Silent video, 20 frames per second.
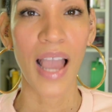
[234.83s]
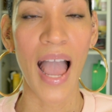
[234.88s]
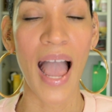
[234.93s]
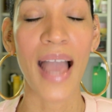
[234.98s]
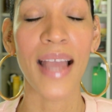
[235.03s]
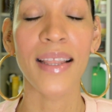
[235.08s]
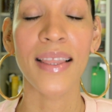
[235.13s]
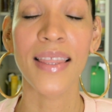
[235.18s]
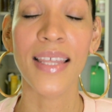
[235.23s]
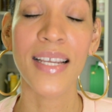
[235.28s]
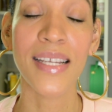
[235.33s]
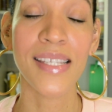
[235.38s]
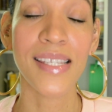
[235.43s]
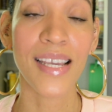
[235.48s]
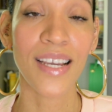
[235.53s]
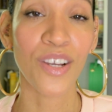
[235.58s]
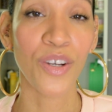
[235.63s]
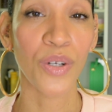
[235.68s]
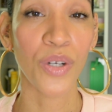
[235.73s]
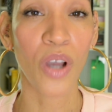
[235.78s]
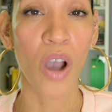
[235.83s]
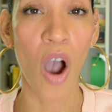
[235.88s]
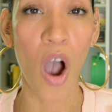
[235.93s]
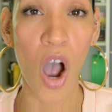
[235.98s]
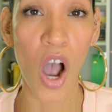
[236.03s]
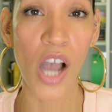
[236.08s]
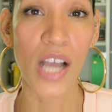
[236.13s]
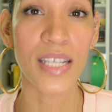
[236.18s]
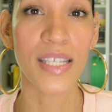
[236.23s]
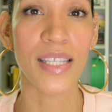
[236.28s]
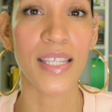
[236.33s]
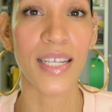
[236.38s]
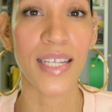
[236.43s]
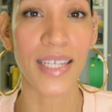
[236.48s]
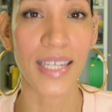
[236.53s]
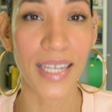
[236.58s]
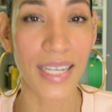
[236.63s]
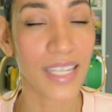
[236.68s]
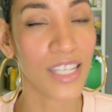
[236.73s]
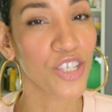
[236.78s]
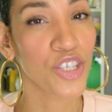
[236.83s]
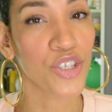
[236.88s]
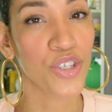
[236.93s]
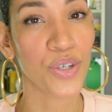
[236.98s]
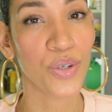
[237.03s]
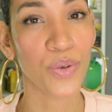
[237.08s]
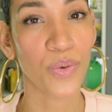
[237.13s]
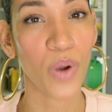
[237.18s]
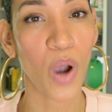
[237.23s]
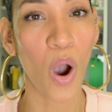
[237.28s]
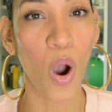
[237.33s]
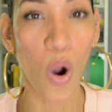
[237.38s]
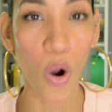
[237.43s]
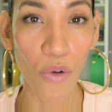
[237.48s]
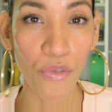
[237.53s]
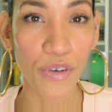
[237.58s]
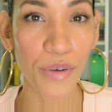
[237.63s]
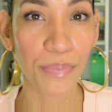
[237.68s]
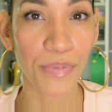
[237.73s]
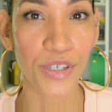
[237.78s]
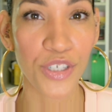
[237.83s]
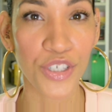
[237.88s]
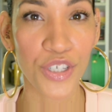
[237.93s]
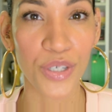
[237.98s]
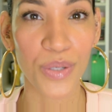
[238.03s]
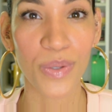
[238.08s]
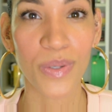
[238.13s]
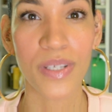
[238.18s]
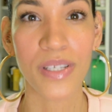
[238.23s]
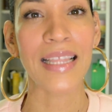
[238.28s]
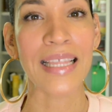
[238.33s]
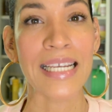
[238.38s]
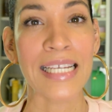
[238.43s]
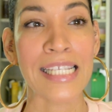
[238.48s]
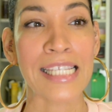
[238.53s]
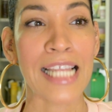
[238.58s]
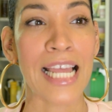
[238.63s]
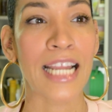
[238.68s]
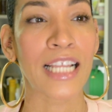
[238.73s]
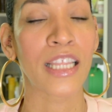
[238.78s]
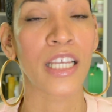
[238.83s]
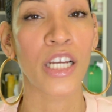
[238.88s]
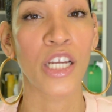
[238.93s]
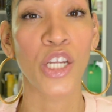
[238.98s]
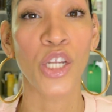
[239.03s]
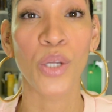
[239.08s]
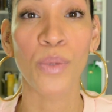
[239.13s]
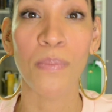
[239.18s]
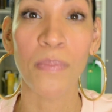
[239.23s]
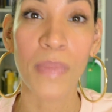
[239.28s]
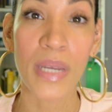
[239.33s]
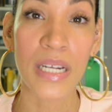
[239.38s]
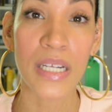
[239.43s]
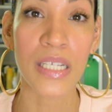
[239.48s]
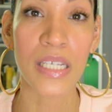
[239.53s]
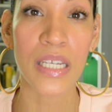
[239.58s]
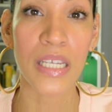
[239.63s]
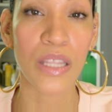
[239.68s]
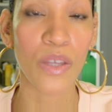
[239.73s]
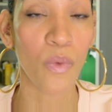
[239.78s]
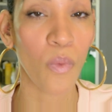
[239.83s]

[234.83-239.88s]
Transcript: And things that could cause the yeast to overproduce, things like the humidity, the